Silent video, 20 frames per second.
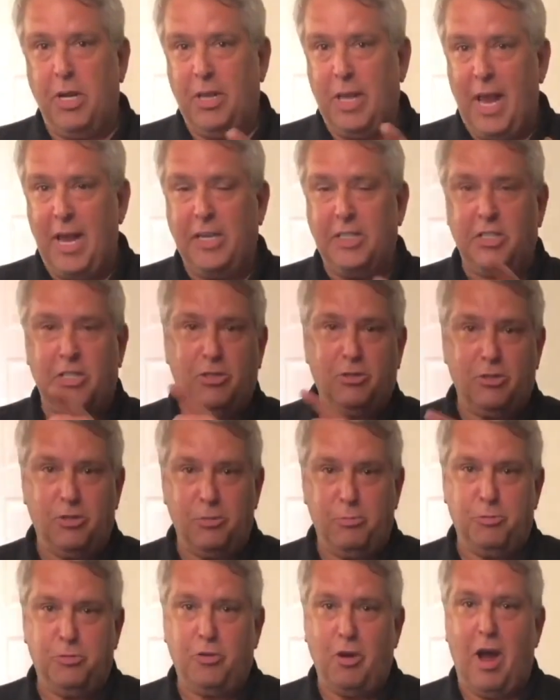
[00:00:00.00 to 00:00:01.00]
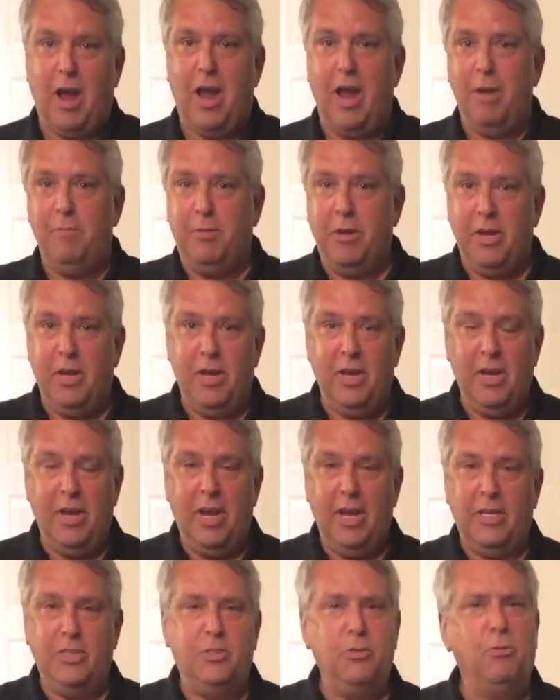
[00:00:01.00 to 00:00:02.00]
to like, subscribe,
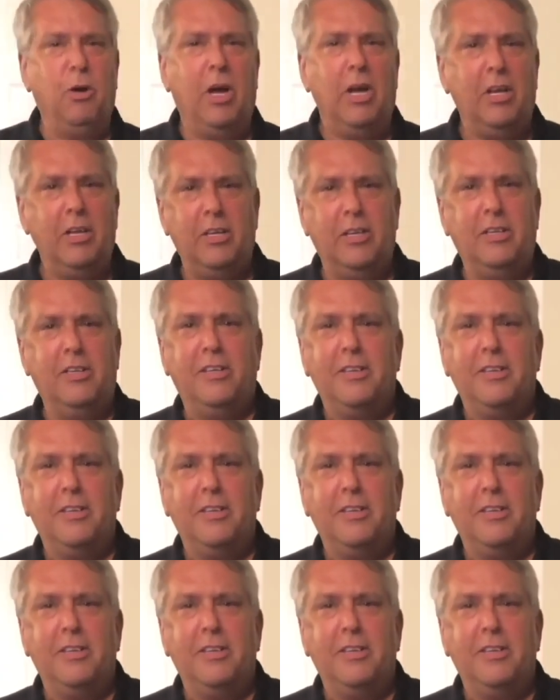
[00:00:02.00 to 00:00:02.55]
and do what?